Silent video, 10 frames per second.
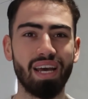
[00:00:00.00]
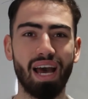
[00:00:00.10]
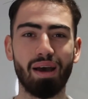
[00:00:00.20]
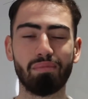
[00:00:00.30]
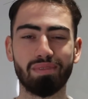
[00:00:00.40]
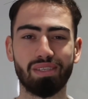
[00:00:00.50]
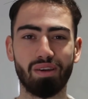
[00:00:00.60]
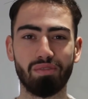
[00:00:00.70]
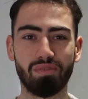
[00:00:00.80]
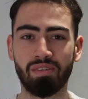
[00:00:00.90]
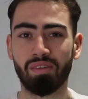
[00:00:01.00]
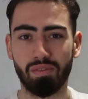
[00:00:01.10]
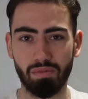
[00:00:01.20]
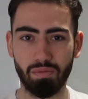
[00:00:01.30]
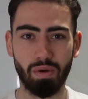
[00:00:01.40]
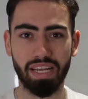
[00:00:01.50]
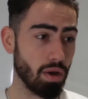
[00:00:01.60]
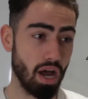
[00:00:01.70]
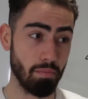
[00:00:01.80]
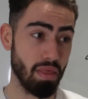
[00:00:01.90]
Um, so when I get,
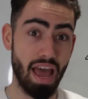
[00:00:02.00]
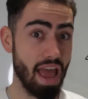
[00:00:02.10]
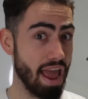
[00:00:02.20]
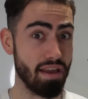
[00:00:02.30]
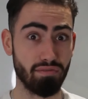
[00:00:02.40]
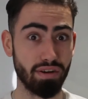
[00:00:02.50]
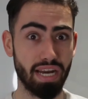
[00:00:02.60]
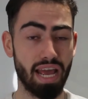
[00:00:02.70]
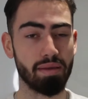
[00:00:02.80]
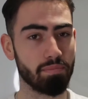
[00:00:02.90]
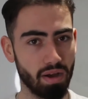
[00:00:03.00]
I'm there every day,